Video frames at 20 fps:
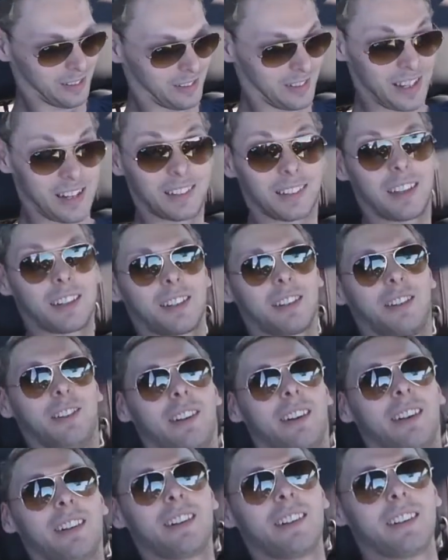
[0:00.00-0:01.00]
That's actually a good
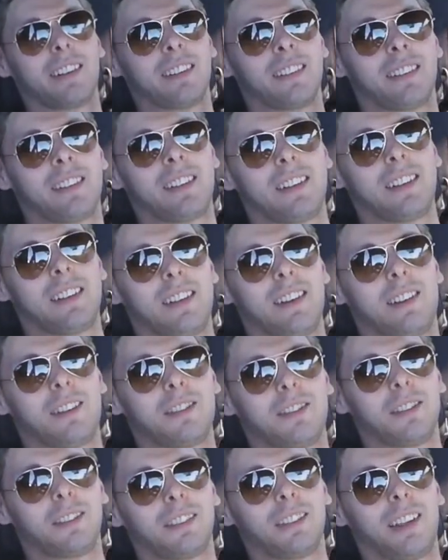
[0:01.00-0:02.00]
idea. I
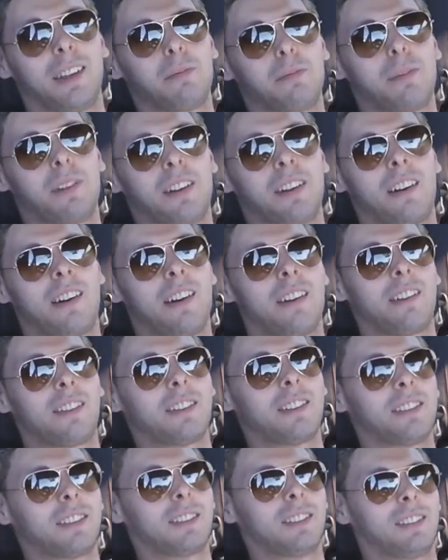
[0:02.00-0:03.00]
just sleep in my car
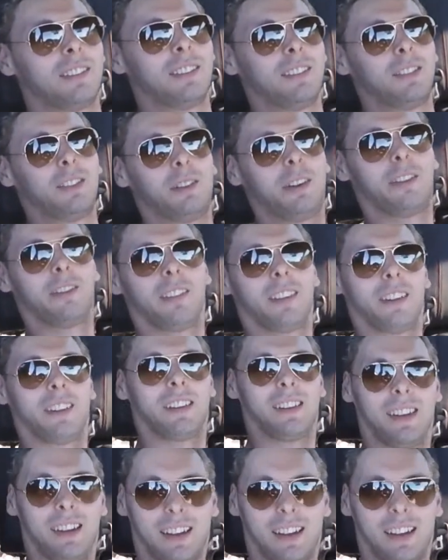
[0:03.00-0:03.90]
and just do everything.